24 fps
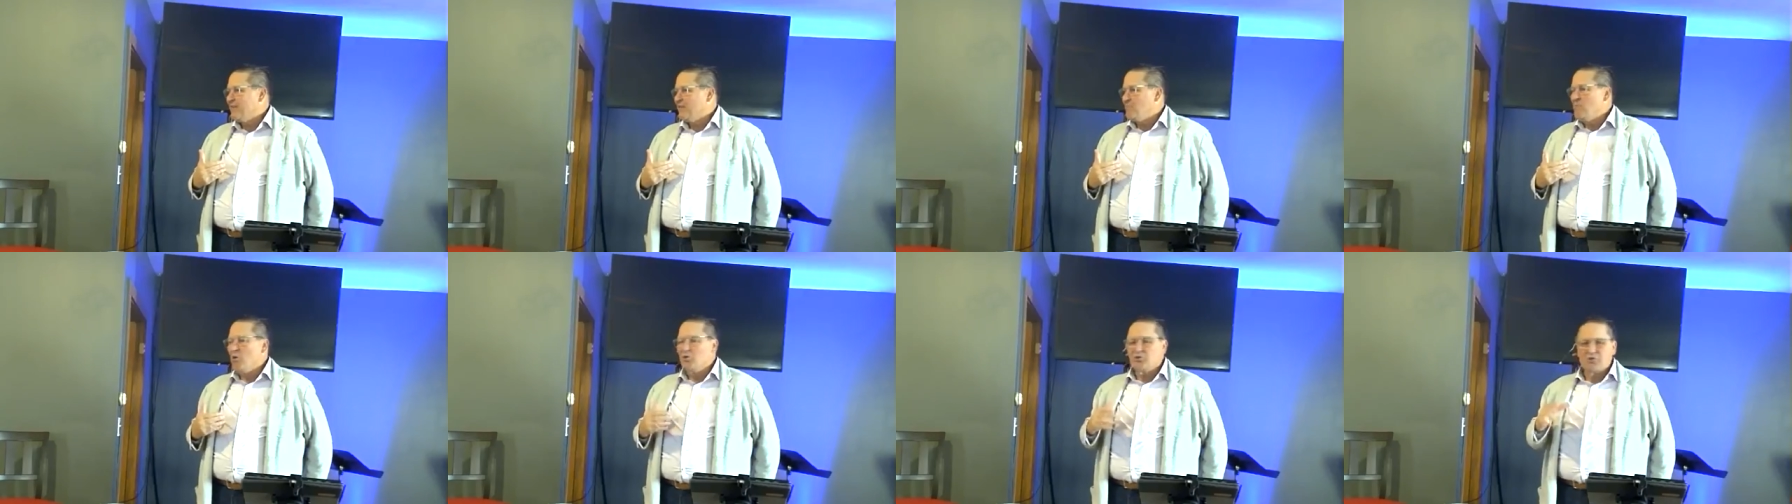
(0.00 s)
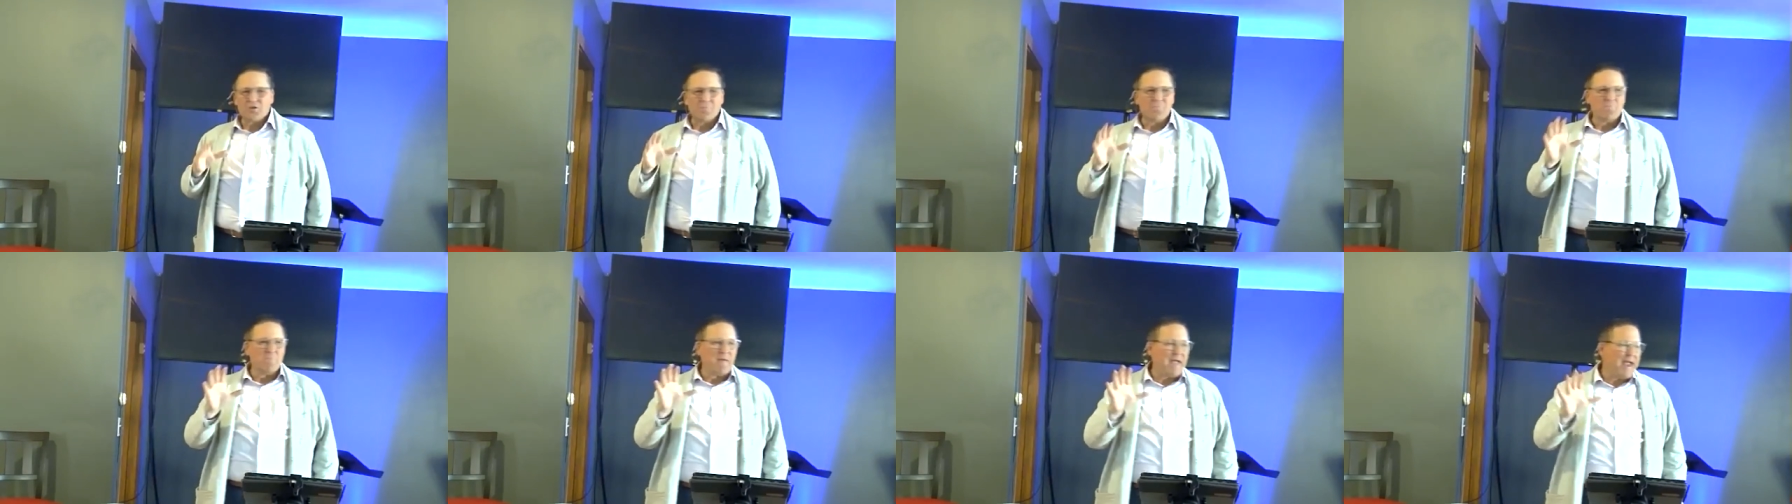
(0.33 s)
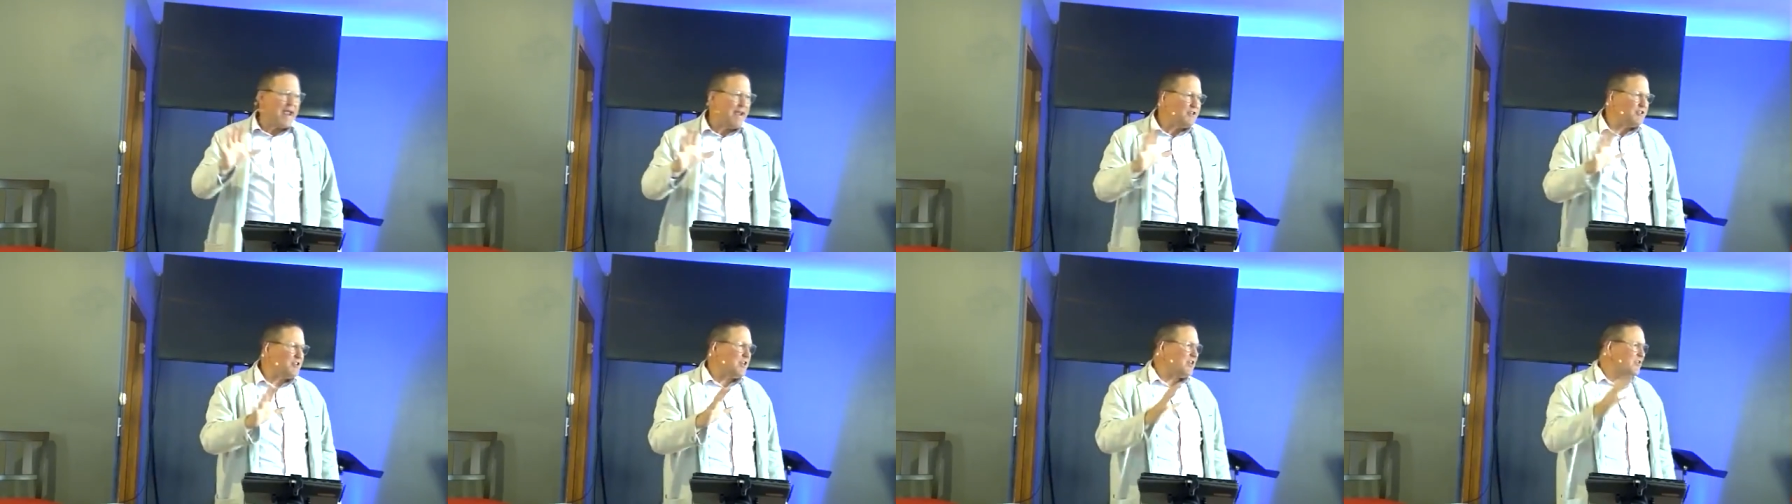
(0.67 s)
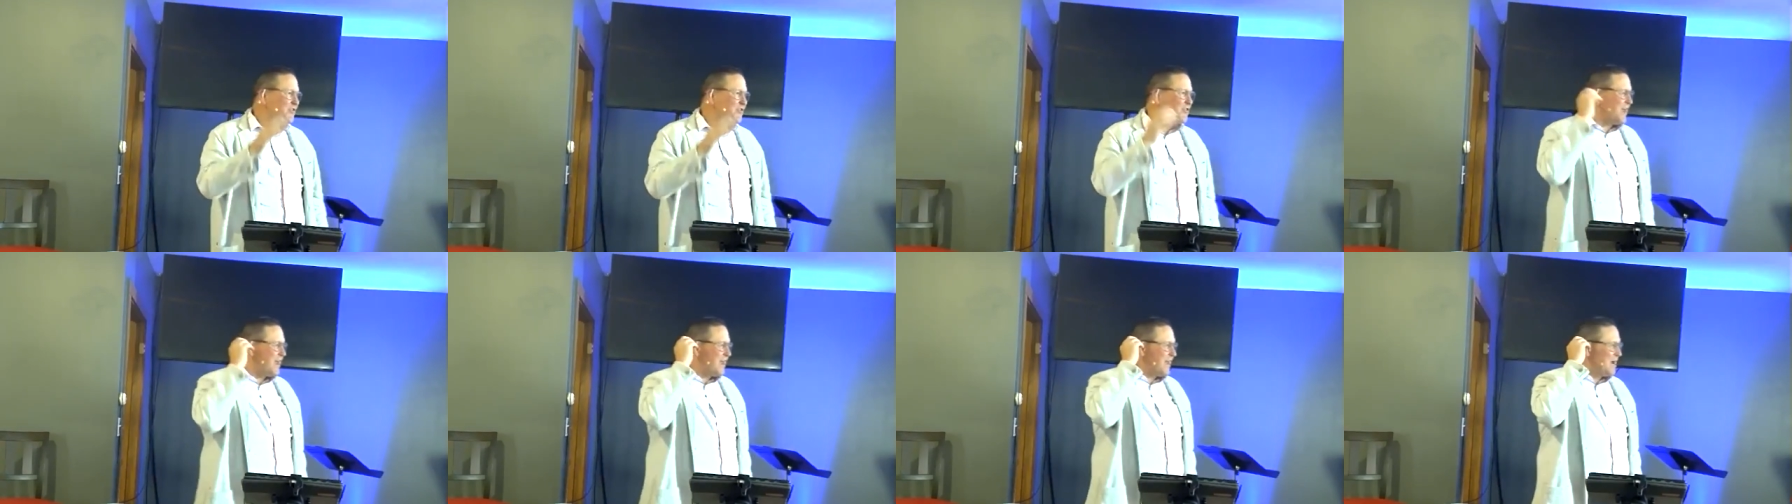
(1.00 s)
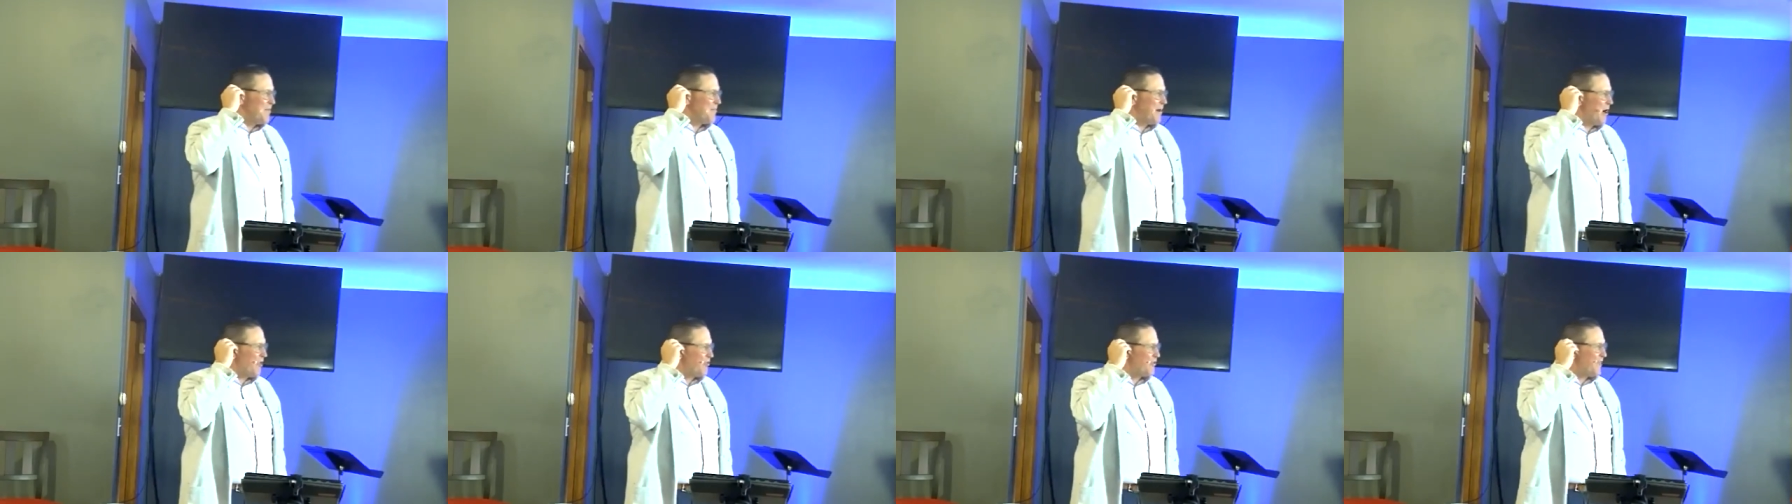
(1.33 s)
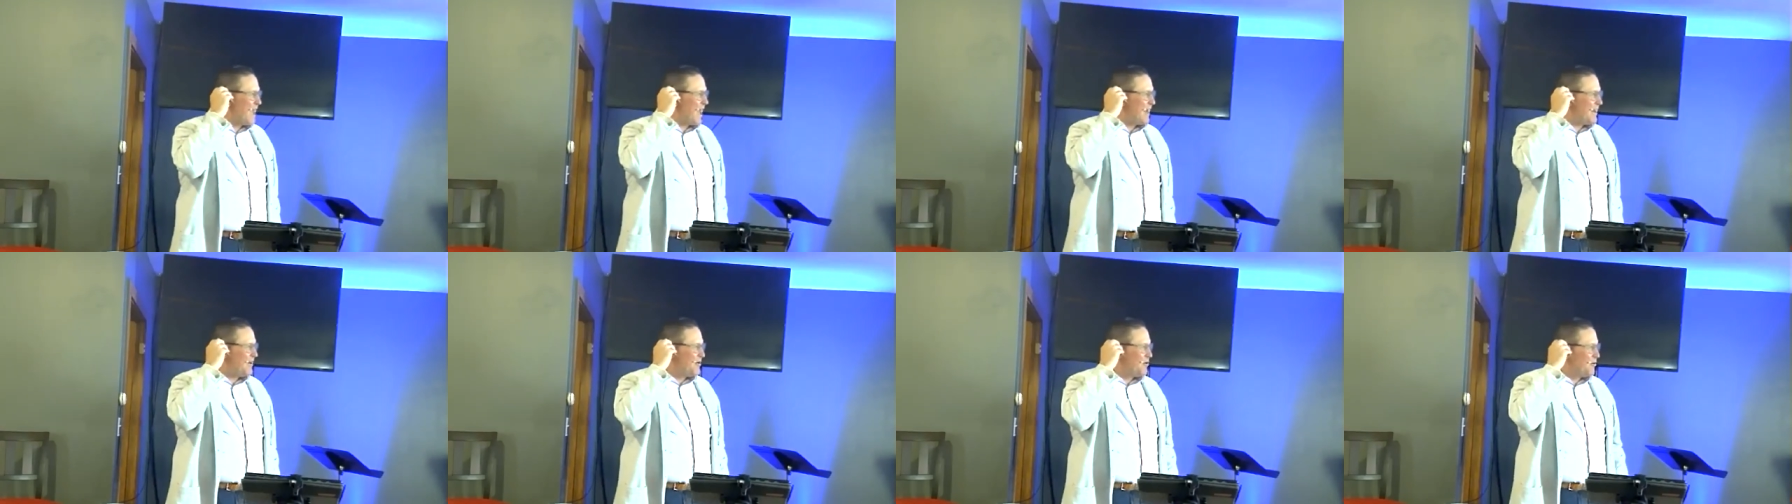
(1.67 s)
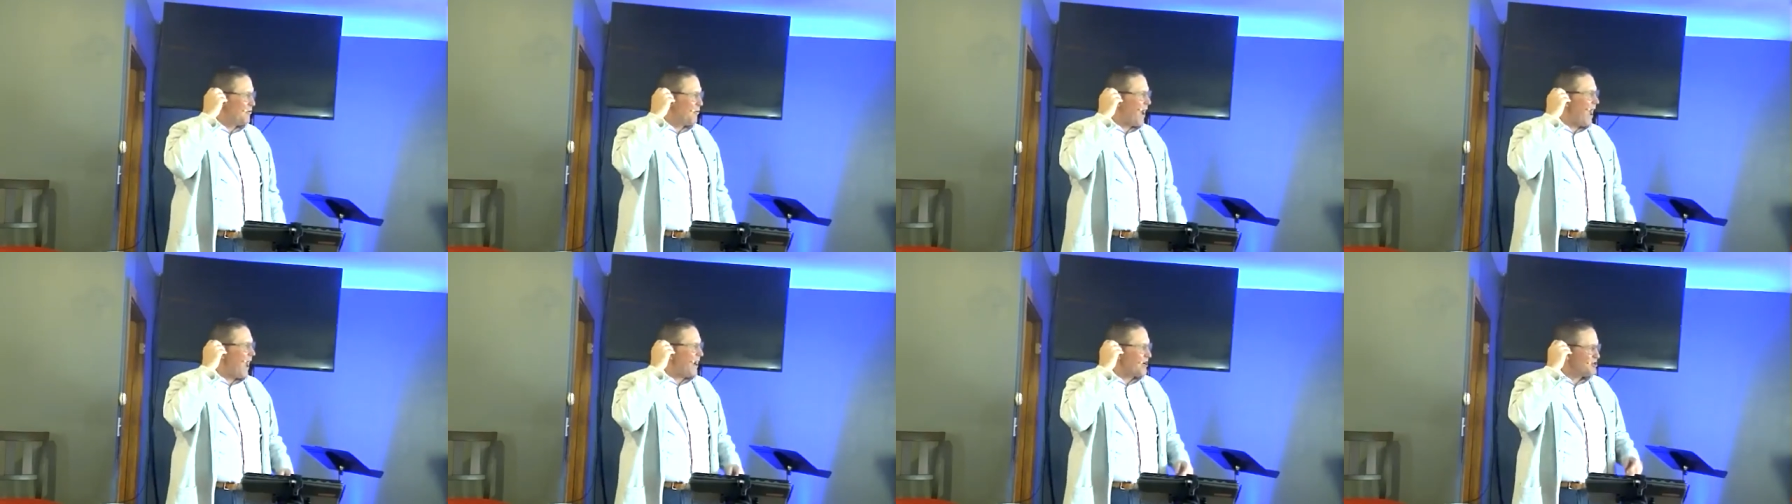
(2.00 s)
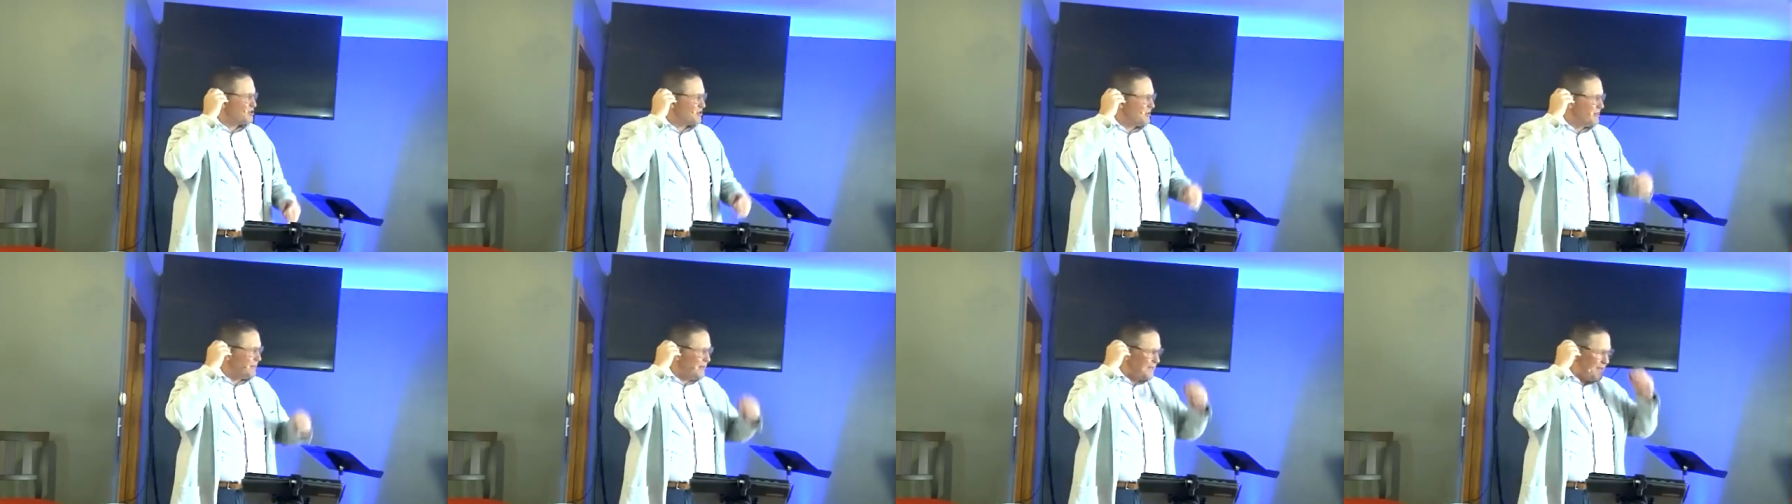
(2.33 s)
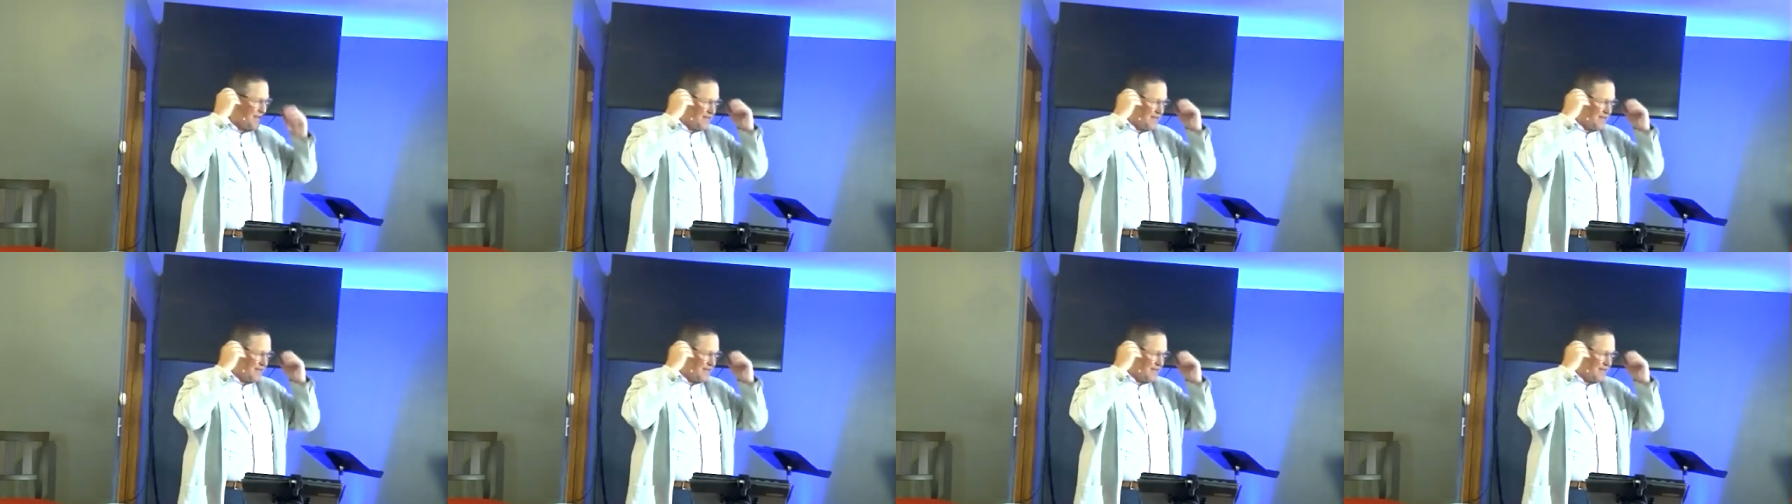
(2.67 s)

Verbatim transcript: The most amazing thing about that interaction